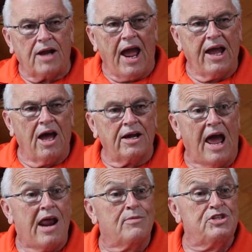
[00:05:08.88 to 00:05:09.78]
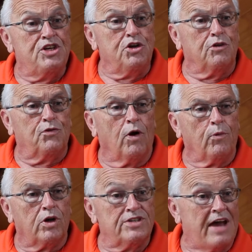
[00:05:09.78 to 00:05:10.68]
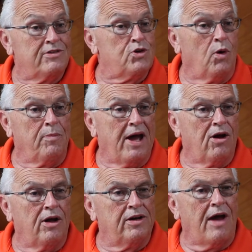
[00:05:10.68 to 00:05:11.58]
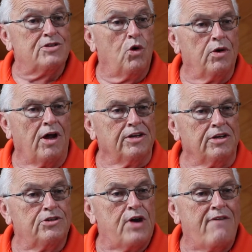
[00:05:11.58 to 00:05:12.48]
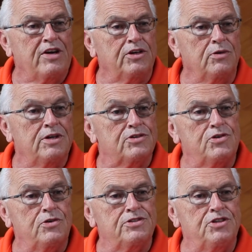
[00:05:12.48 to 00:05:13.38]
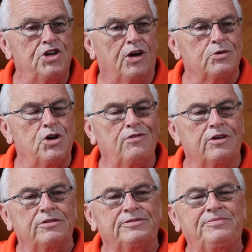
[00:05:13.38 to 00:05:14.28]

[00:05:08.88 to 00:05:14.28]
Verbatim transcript: I was in uniform because I was going on traffic duty as soon as the jug was over.